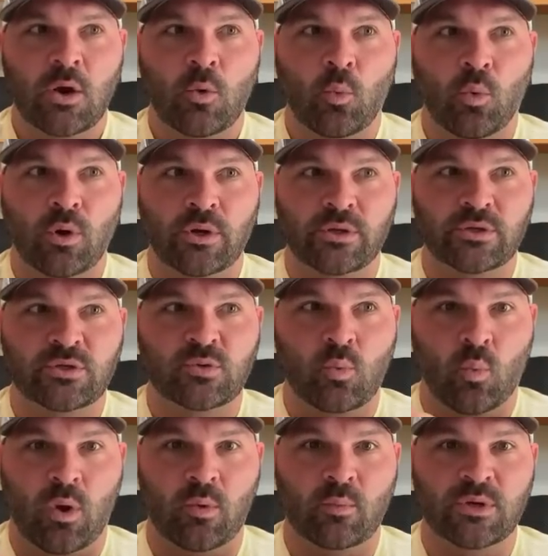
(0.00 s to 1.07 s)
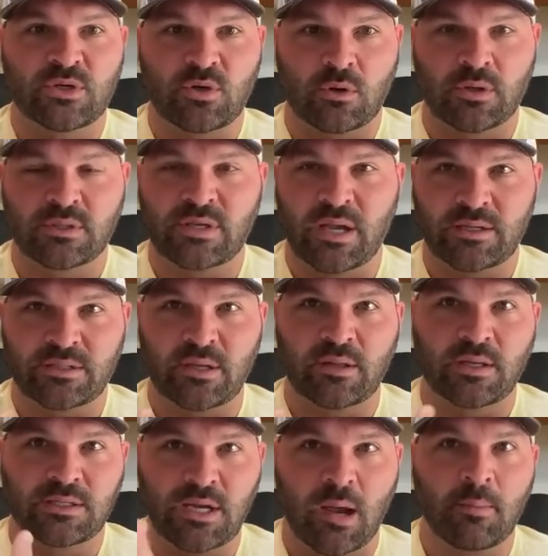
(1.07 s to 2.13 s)
was when we started testing
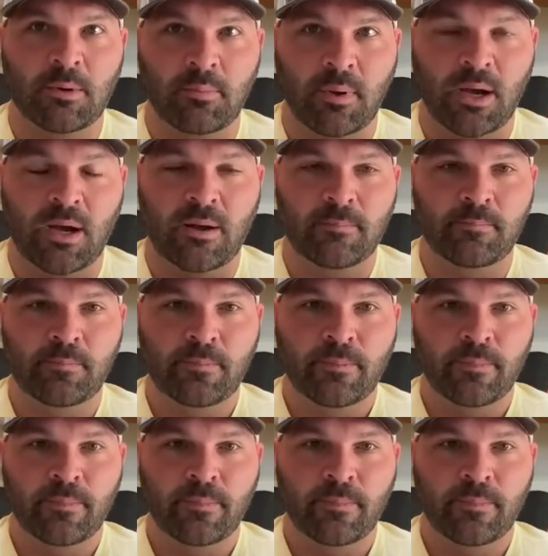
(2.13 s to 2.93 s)
the atomic bomb.